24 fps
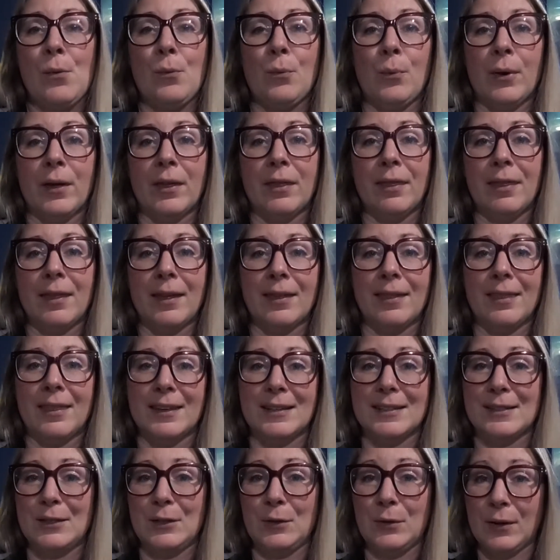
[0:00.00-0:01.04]
with
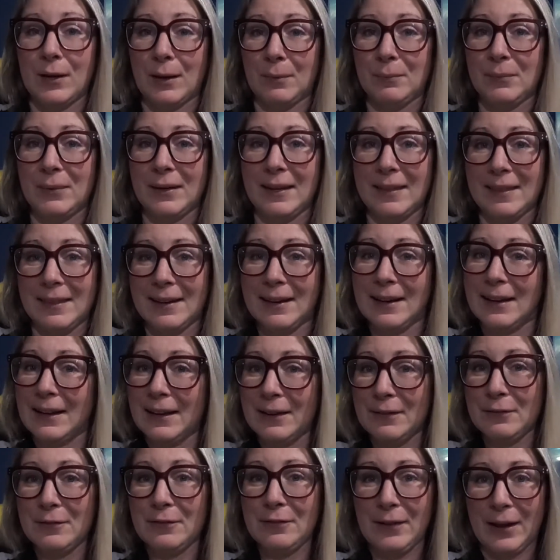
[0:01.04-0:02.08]
this new company that I
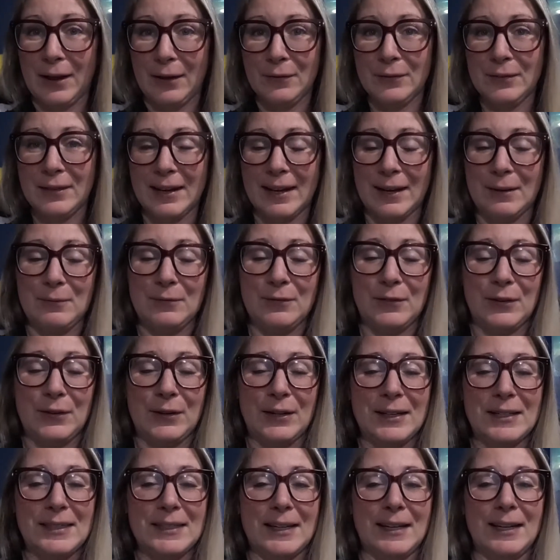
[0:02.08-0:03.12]
have found that I'm very
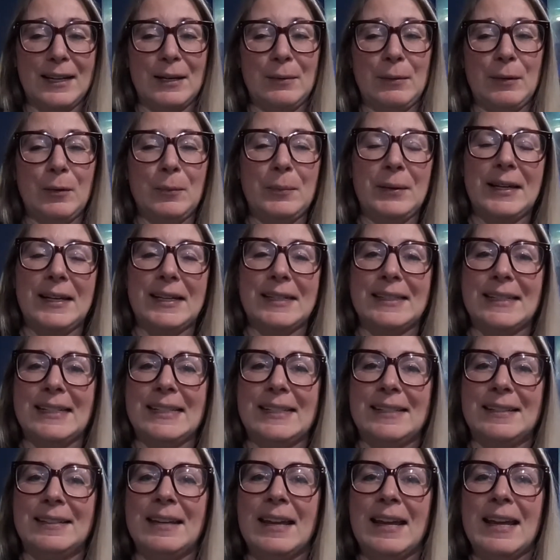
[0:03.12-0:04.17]
excited about because they
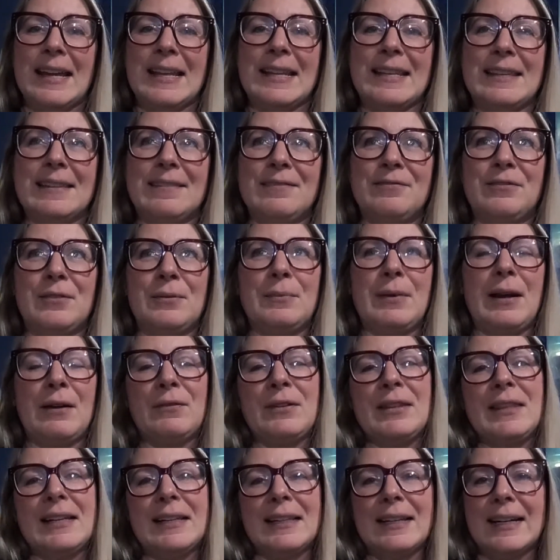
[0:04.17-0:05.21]
from
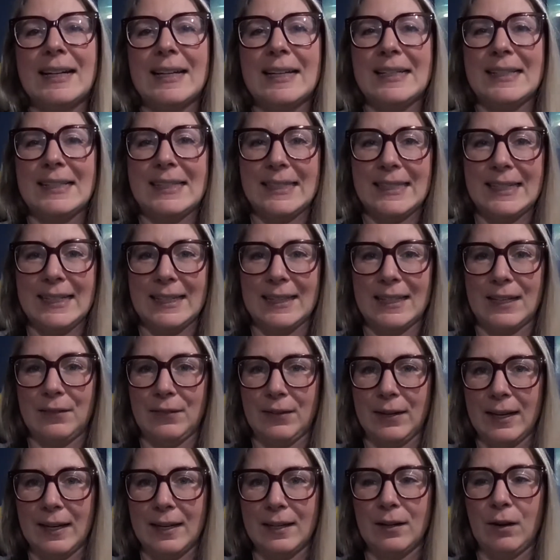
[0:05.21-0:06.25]
everything that I can see, they've
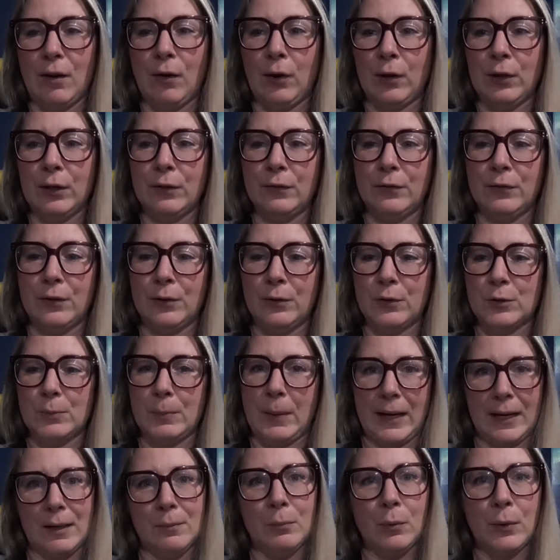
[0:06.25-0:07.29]
hit all of those
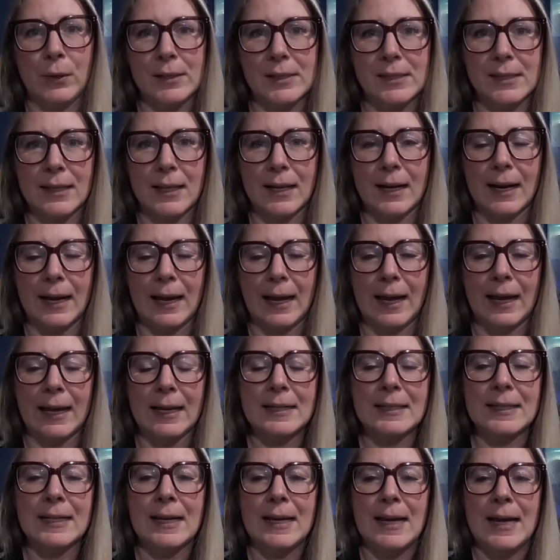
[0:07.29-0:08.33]
pain points that I
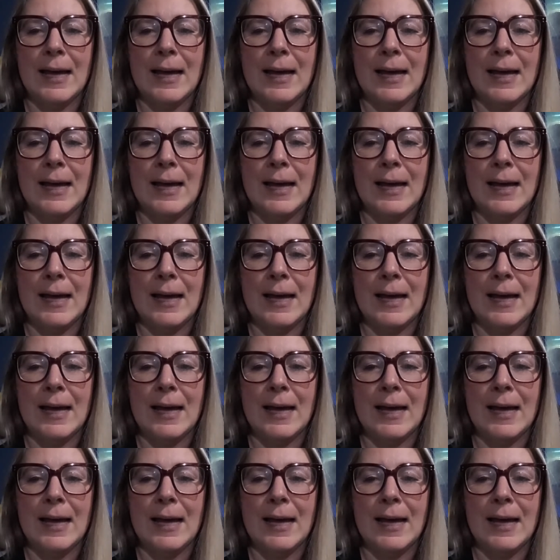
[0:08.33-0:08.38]
had.